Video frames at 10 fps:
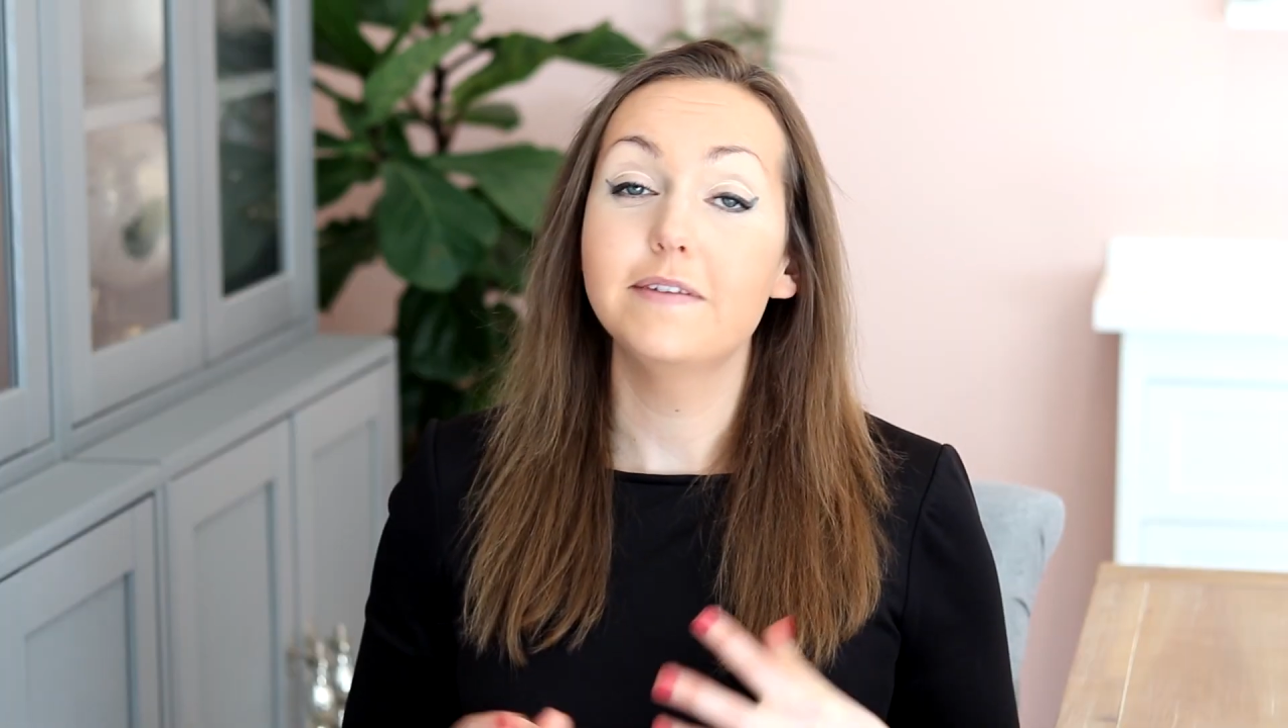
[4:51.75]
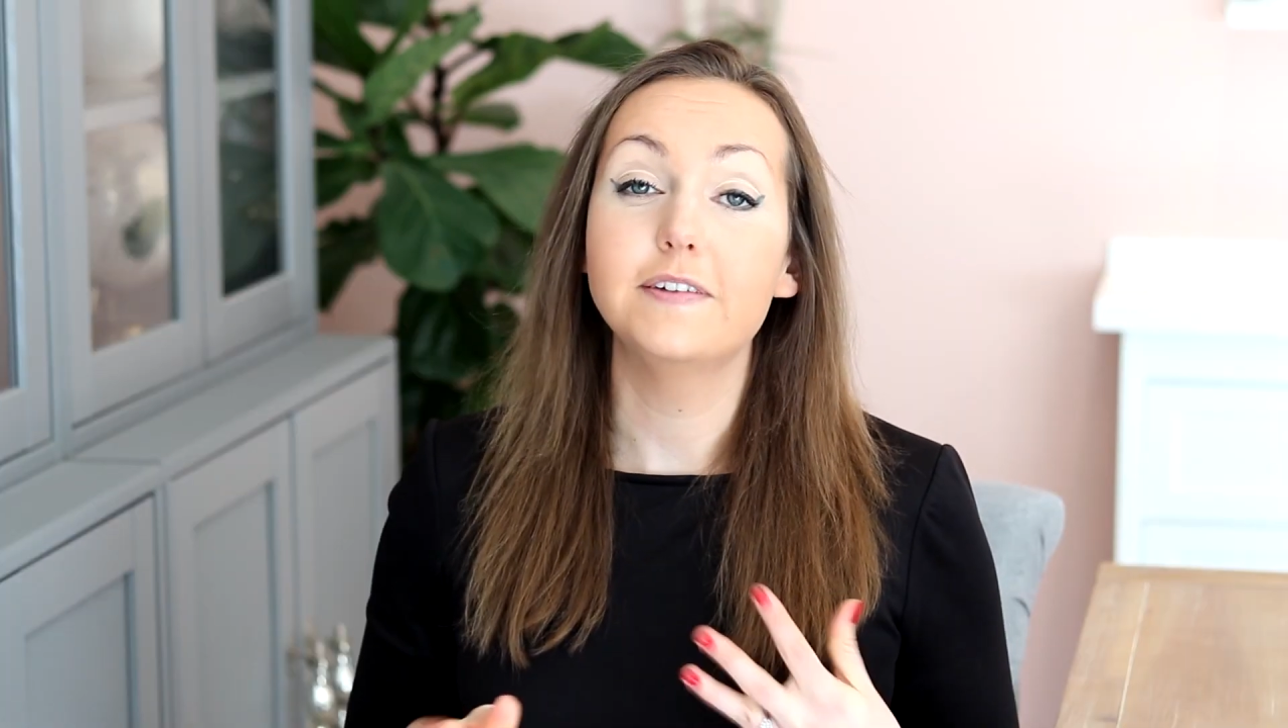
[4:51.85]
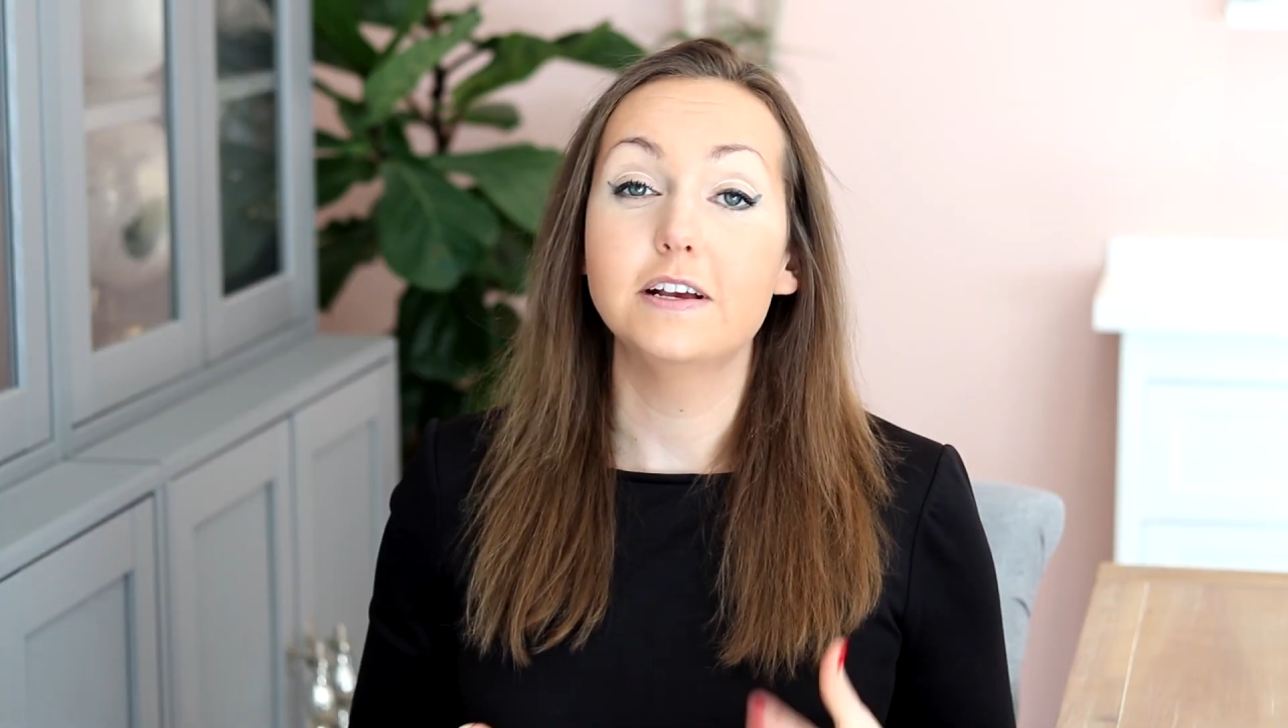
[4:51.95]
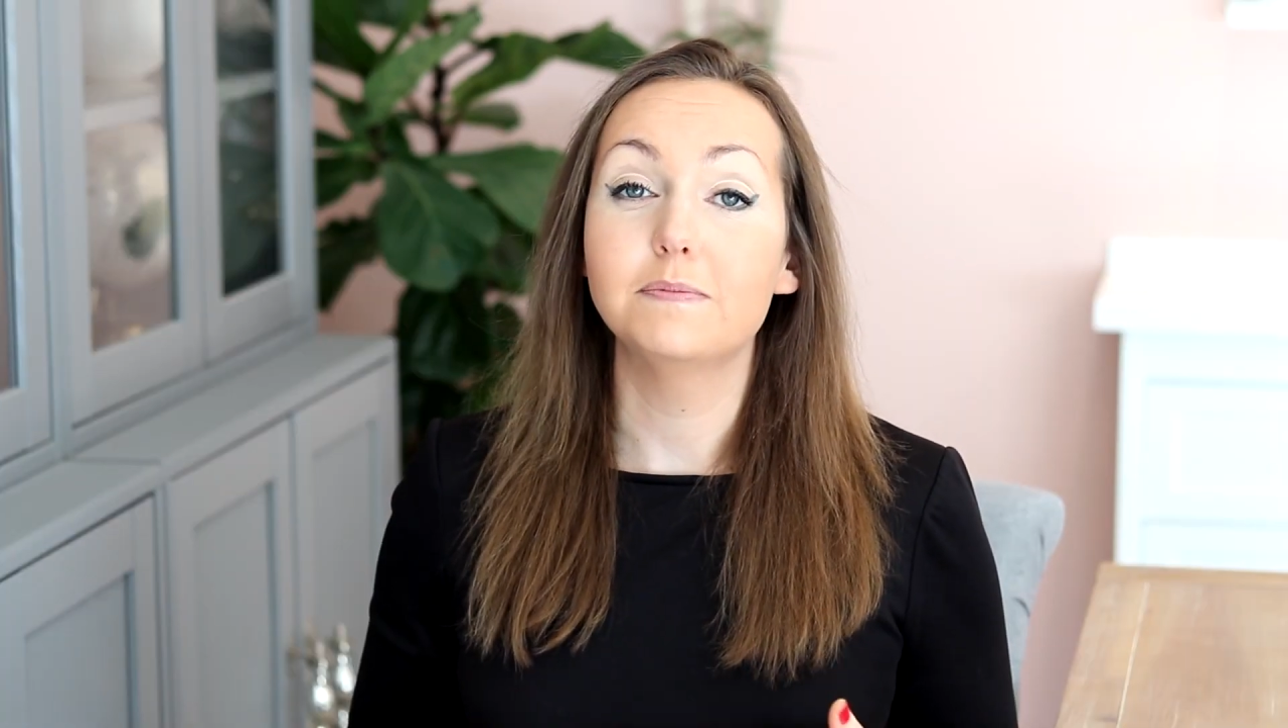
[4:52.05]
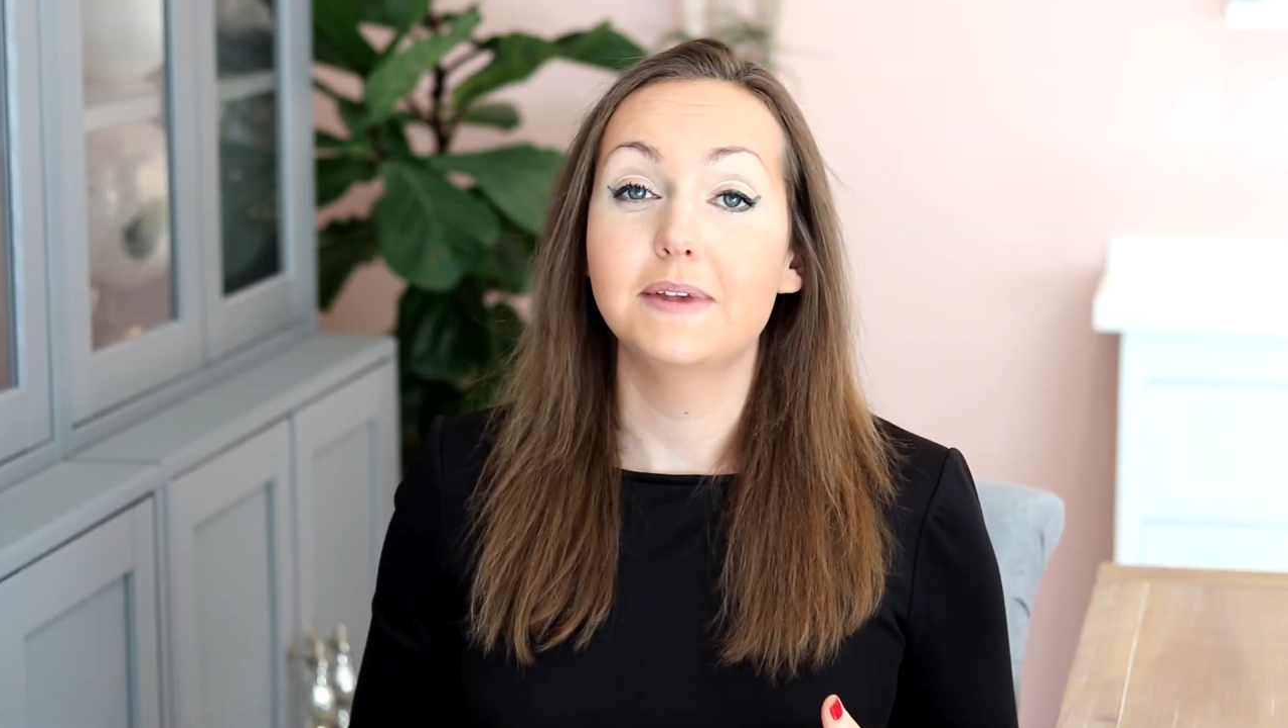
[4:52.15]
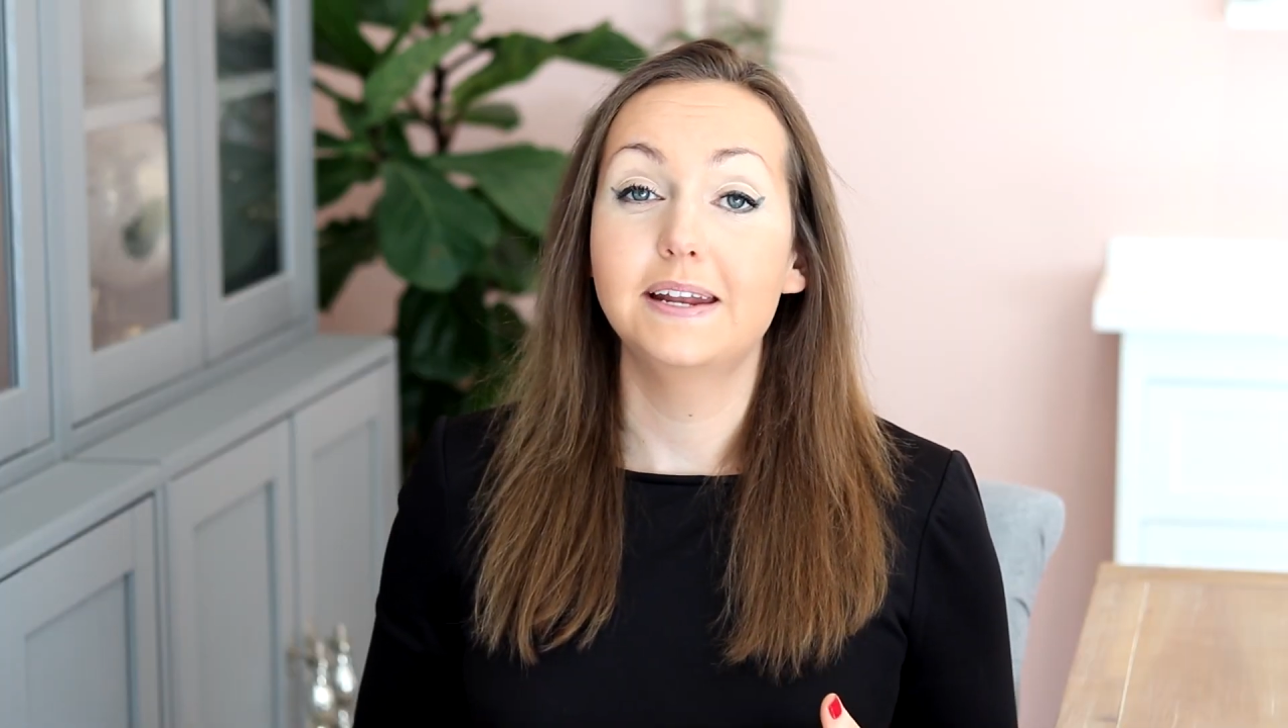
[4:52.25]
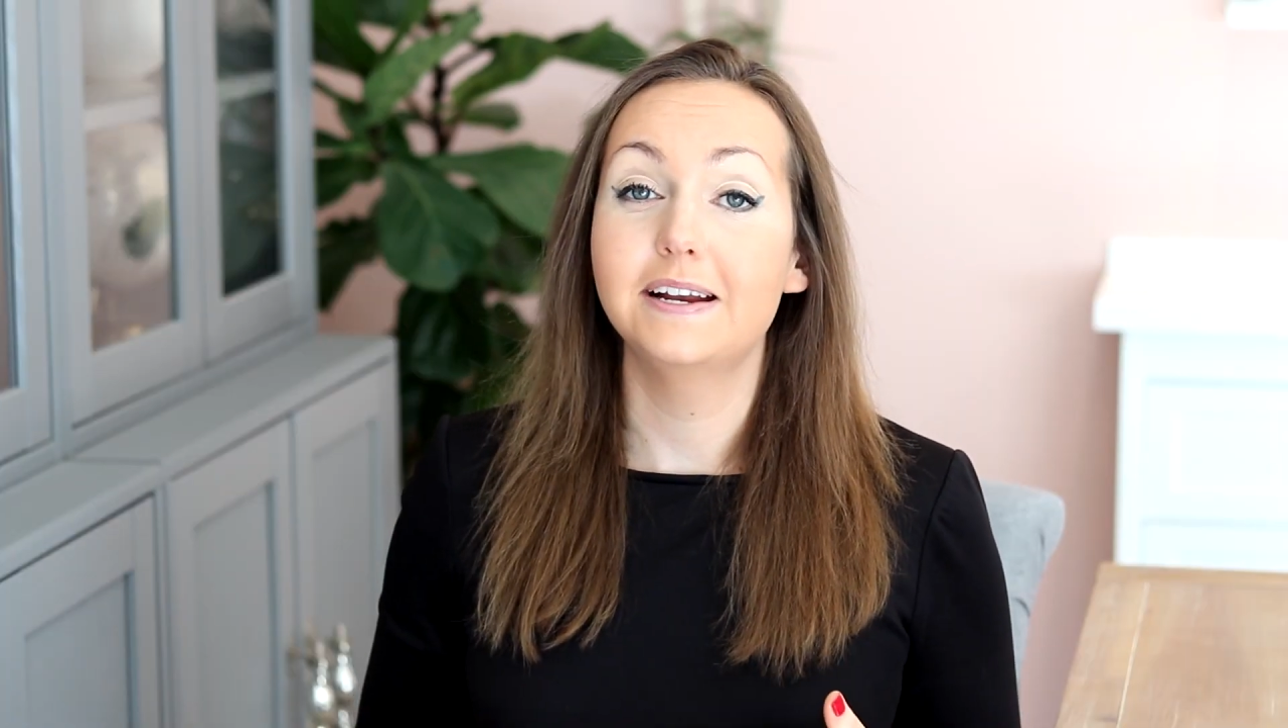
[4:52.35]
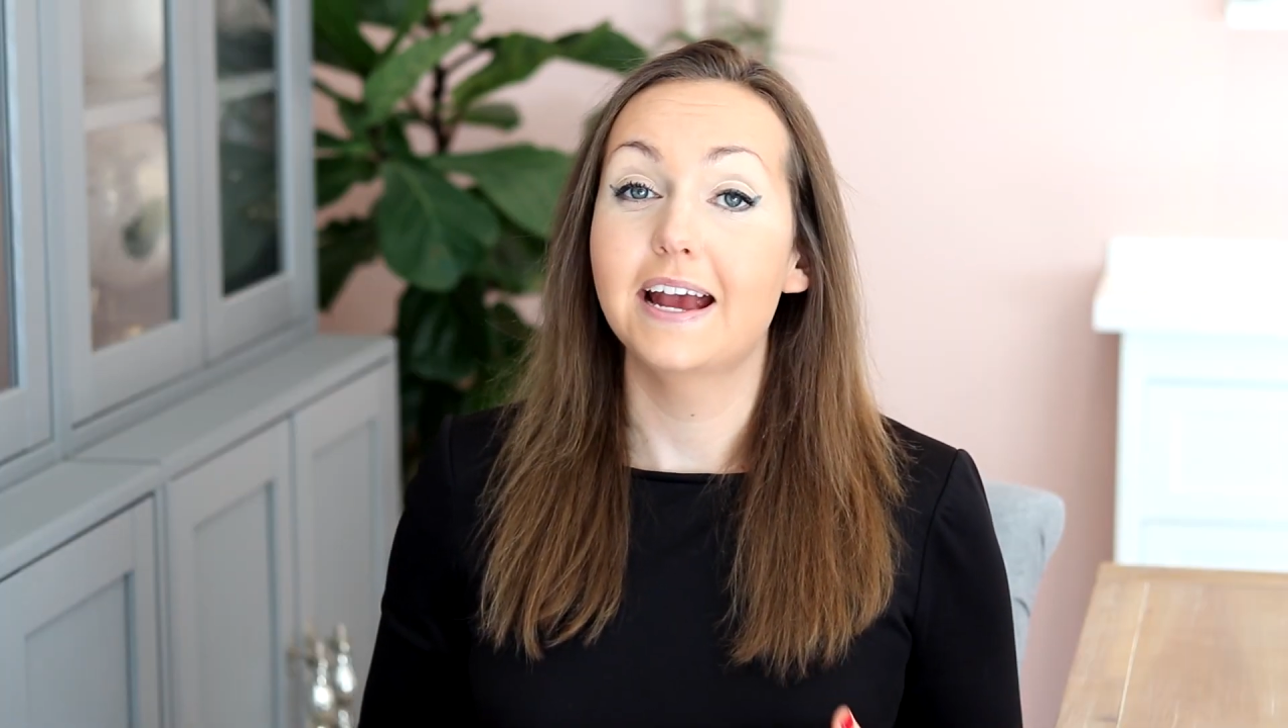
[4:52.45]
first planner,